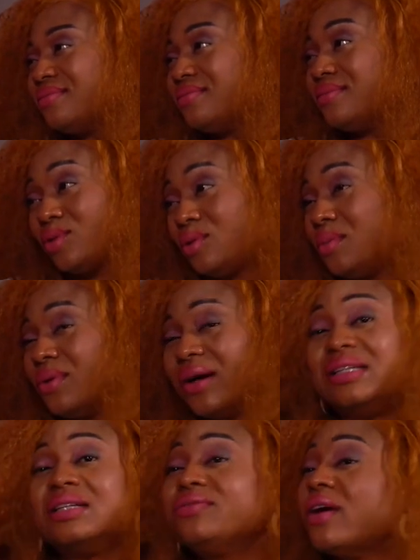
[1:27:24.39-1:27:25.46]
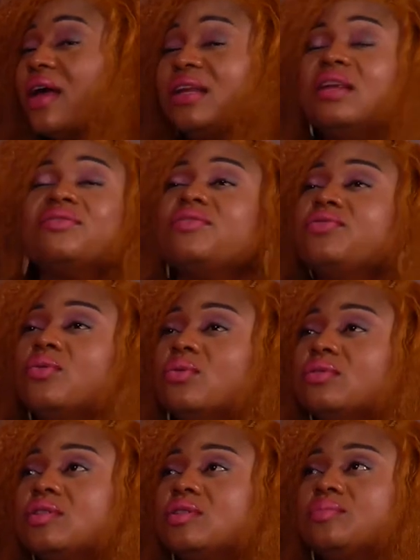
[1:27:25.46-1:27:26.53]
Somehow, I never, I never for
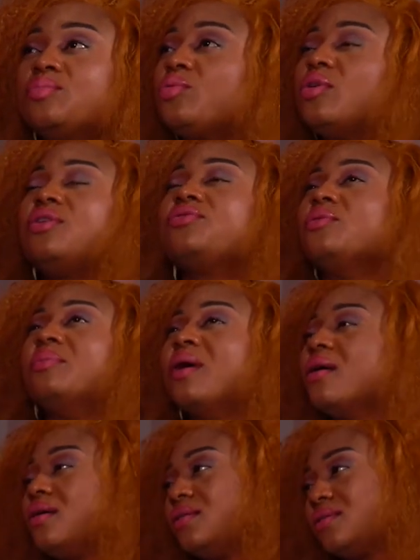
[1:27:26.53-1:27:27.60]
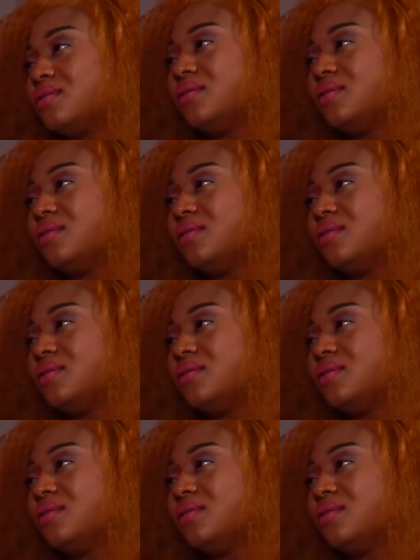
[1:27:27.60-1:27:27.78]
once prayed for marriage.